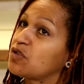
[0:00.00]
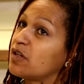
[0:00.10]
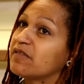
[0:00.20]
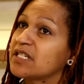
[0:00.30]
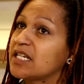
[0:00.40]

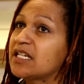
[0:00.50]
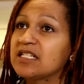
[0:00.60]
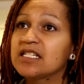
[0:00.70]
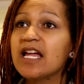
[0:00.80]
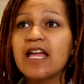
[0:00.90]

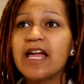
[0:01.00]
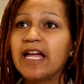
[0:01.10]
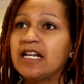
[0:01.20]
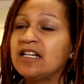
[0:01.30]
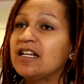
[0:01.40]
services
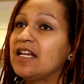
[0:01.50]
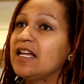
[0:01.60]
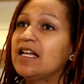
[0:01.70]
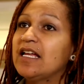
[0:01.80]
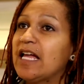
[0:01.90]
and
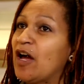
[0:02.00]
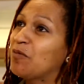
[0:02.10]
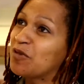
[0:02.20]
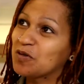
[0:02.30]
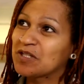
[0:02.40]

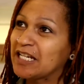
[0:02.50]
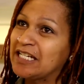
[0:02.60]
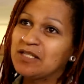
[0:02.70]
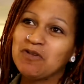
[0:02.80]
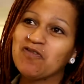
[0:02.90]
help those
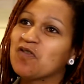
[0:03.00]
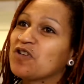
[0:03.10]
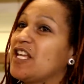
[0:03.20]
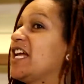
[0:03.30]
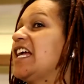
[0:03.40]
kids
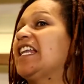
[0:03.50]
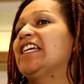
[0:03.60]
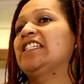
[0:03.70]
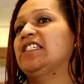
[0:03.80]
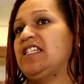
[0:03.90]
before they get
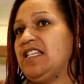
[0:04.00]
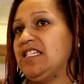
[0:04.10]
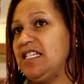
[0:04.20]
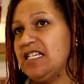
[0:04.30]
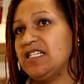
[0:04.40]
into the
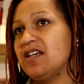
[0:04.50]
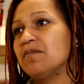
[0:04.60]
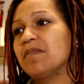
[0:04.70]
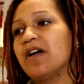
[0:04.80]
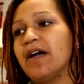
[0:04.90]
system.
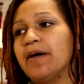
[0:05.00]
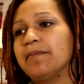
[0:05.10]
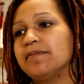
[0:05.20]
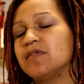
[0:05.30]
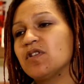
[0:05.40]

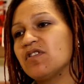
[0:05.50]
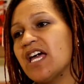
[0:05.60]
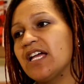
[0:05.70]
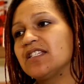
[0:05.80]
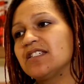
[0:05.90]
So
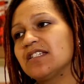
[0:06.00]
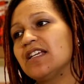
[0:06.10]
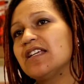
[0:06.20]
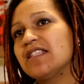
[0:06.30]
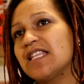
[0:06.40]
that's
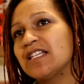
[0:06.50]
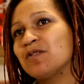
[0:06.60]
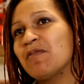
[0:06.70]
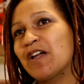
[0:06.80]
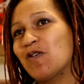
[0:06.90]

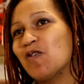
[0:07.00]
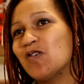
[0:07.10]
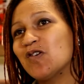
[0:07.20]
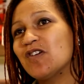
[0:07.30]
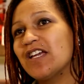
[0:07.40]
my
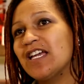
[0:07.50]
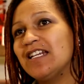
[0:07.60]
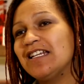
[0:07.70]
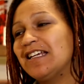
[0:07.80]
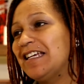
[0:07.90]
goal,
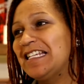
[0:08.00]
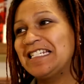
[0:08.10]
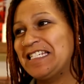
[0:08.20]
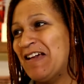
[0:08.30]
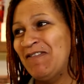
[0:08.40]
and
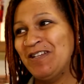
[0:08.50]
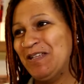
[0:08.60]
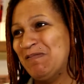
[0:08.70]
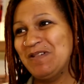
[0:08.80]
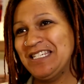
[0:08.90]

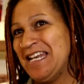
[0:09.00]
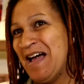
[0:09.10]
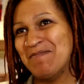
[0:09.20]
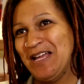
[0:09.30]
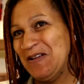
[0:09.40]
definitely was
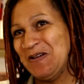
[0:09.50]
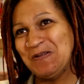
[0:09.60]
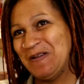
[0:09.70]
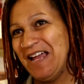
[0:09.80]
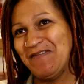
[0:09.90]
not my
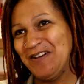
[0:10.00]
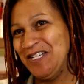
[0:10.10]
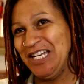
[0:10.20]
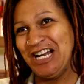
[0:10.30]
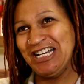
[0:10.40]
goal when I
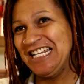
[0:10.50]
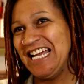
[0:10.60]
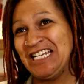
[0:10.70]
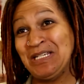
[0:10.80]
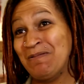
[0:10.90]
first started.
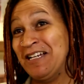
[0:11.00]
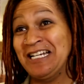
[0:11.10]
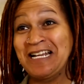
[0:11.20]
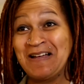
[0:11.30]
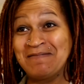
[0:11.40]
I just
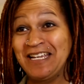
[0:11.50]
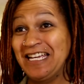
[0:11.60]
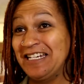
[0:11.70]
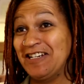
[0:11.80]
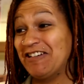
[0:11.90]
wanted to come and
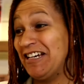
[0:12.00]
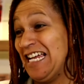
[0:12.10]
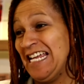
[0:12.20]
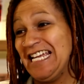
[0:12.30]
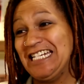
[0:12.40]
get a
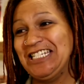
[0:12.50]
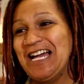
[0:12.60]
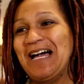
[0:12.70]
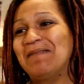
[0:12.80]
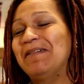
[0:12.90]
degree and get a
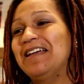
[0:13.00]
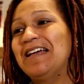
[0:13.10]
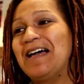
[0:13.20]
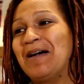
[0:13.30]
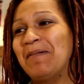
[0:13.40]
job.
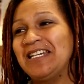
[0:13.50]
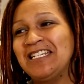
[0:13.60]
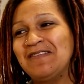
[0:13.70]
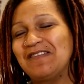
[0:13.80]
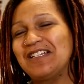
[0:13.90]
I
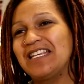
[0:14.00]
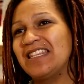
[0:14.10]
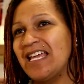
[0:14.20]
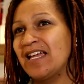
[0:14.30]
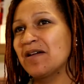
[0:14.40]
didn't really
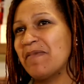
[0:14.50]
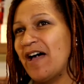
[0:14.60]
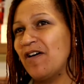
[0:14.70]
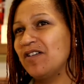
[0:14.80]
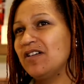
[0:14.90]
think
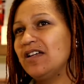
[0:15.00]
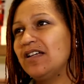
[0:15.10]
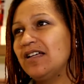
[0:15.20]
about